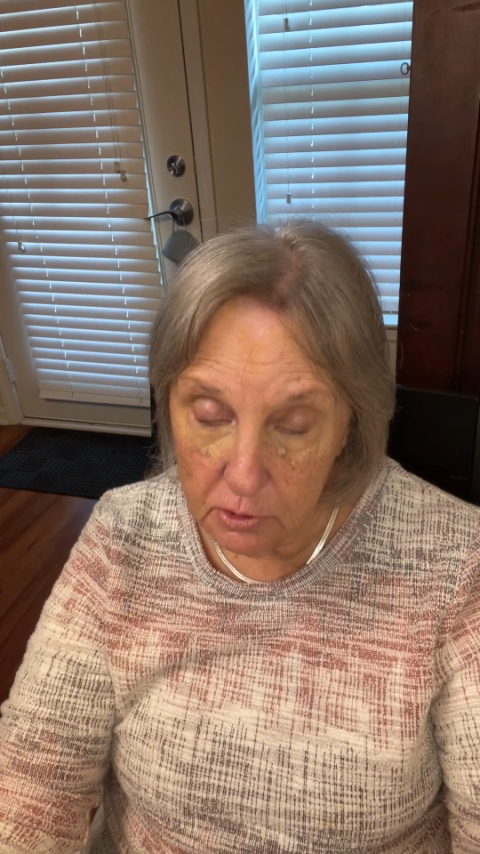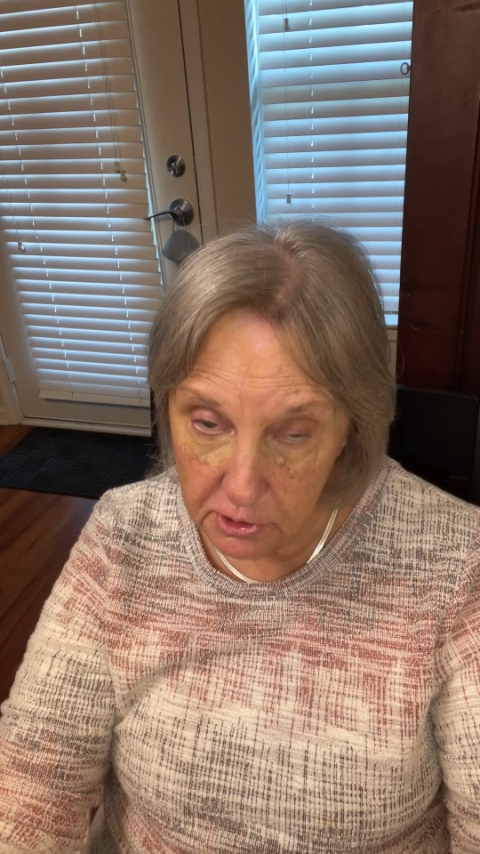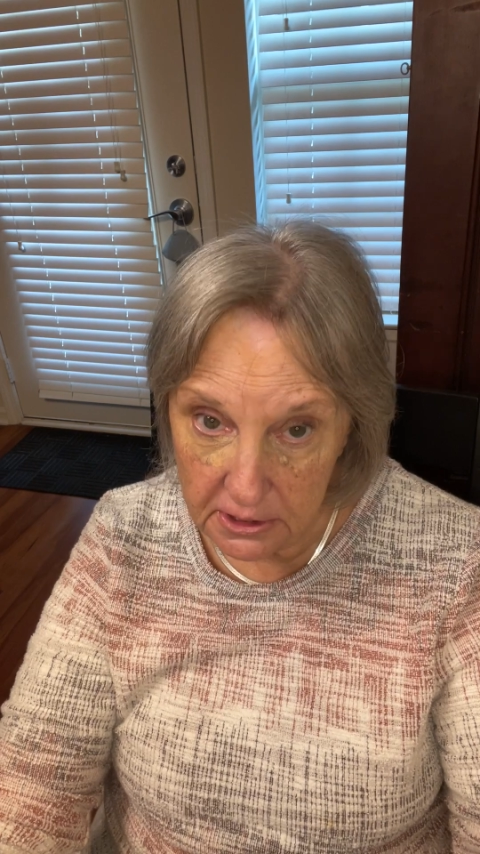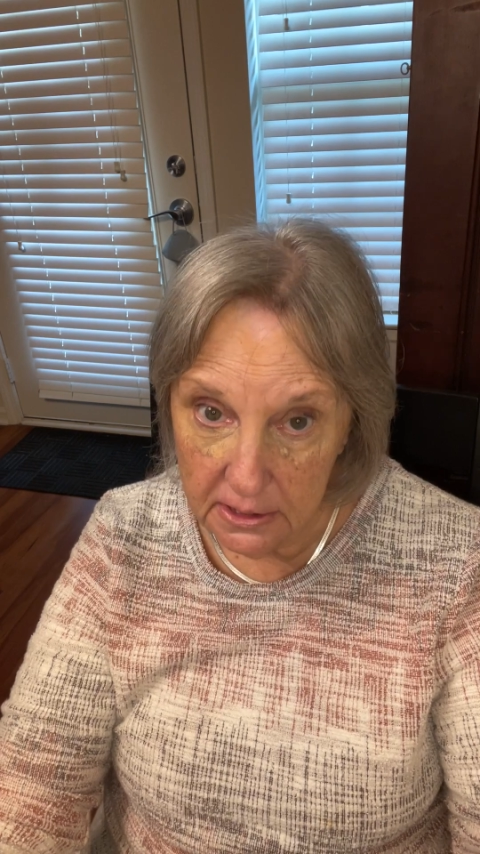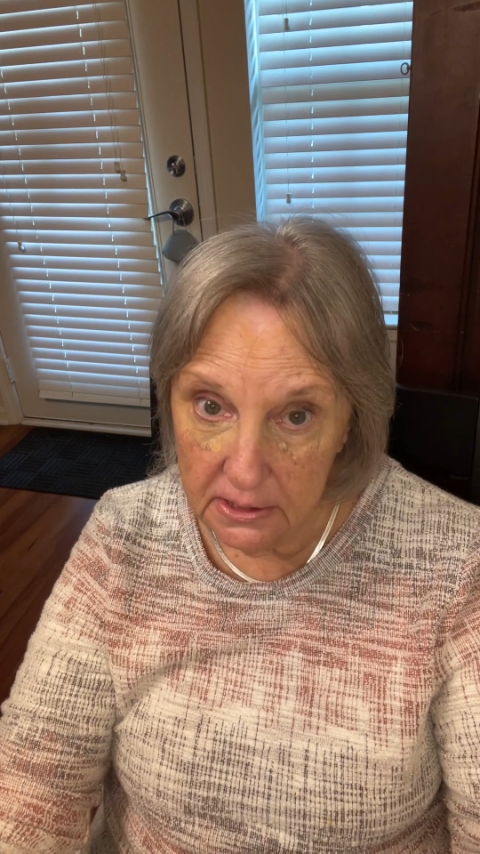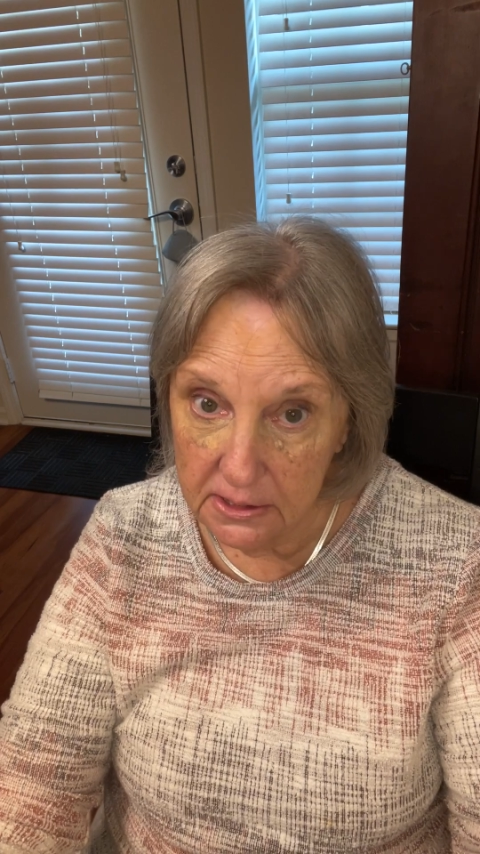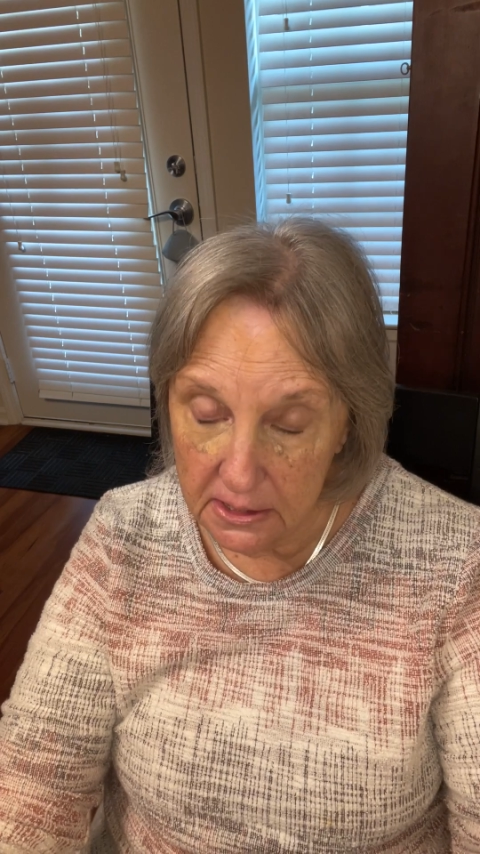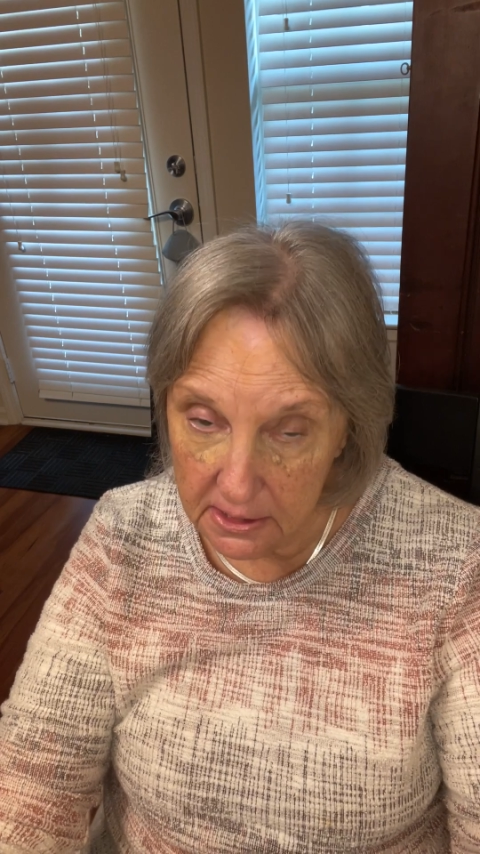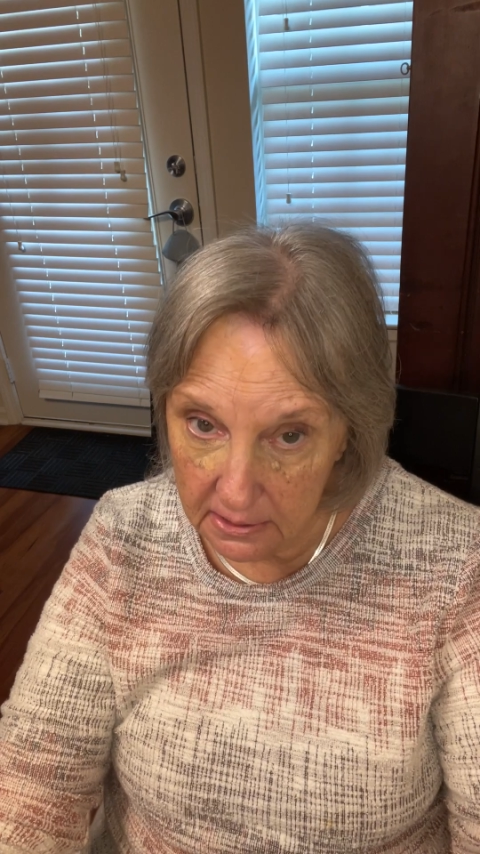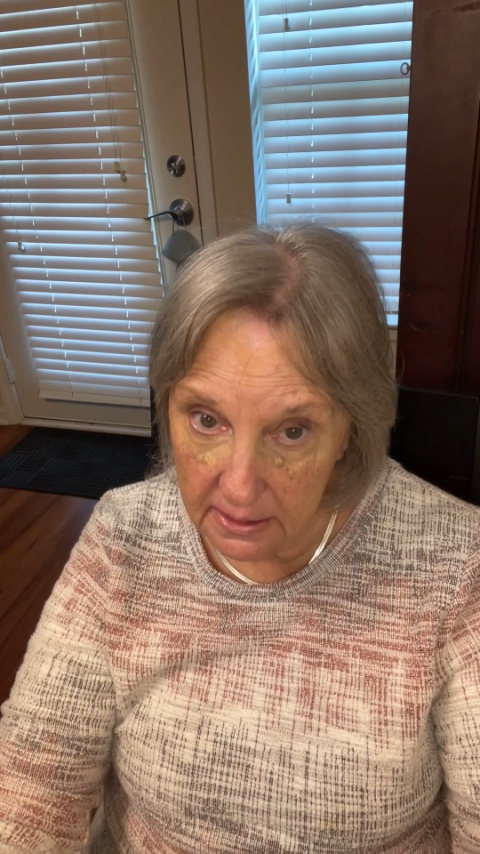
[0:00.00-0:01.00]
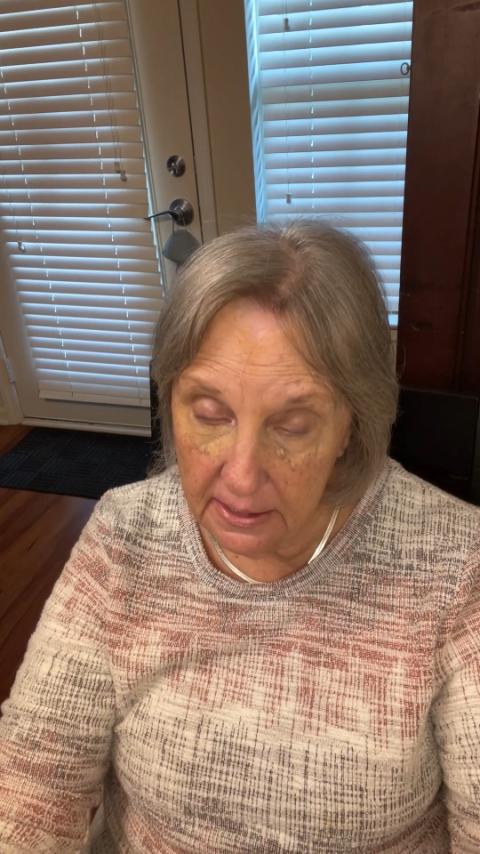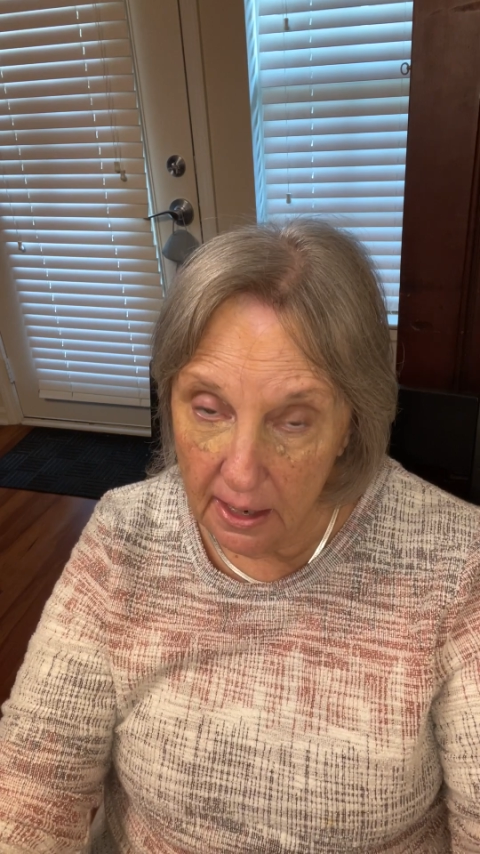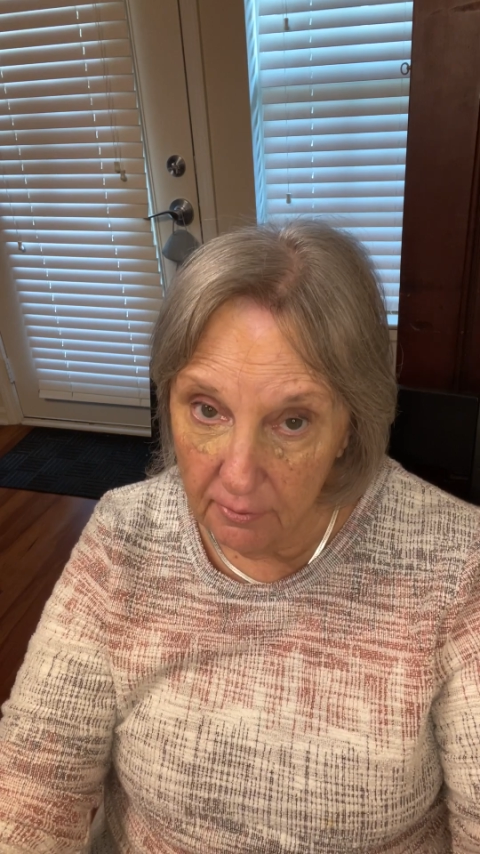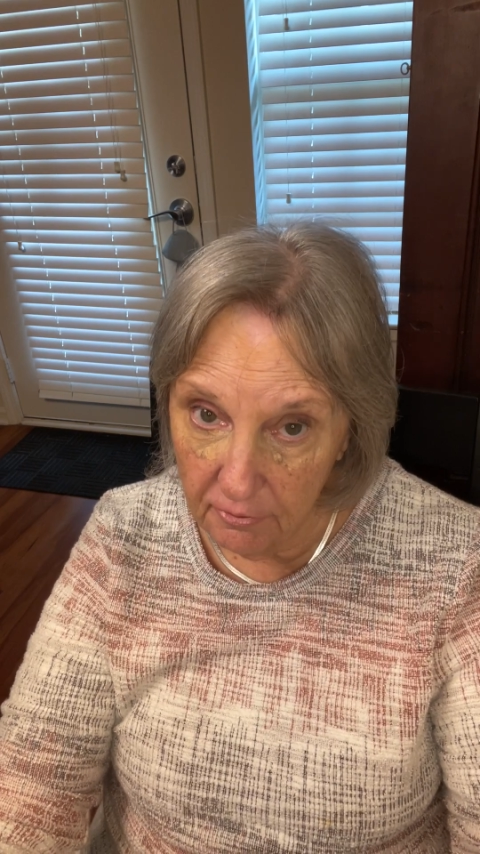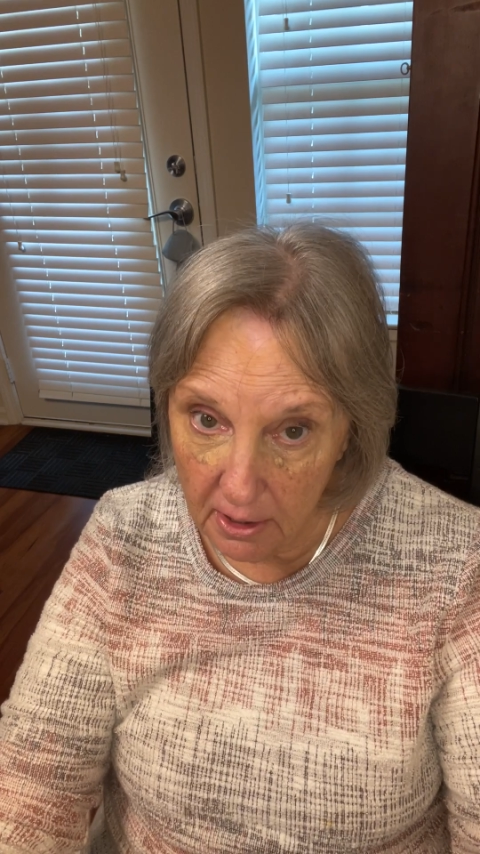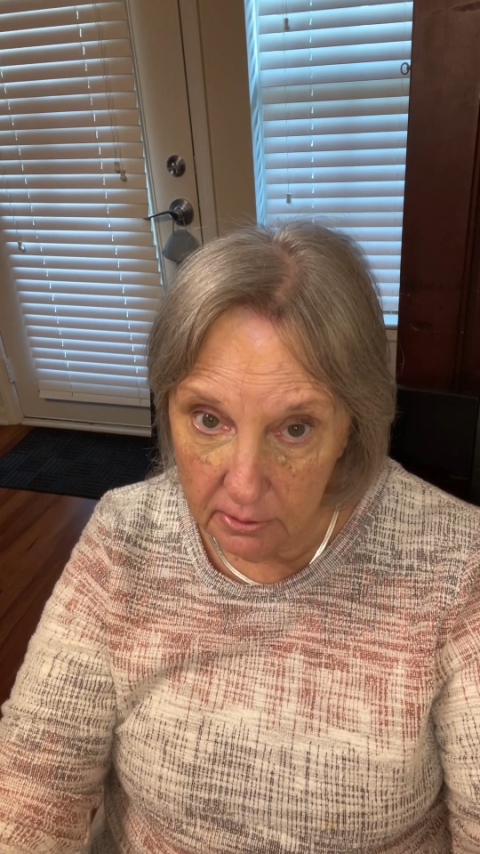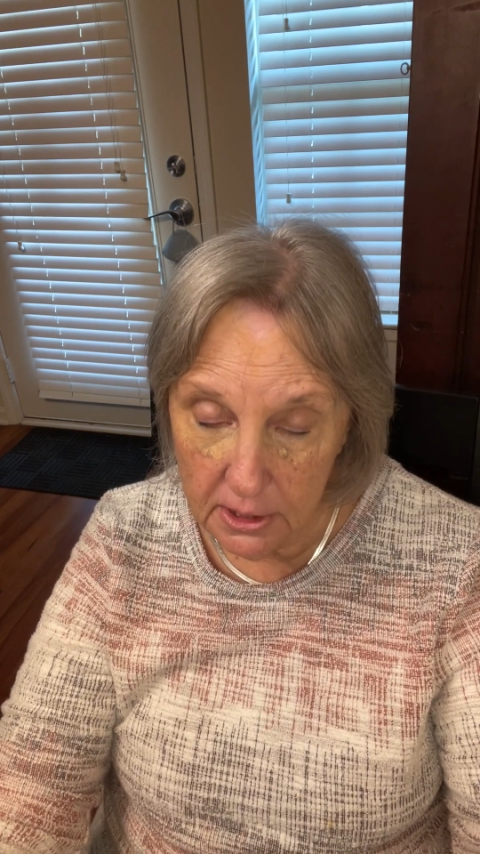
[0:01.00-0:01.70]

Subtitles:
cities that I found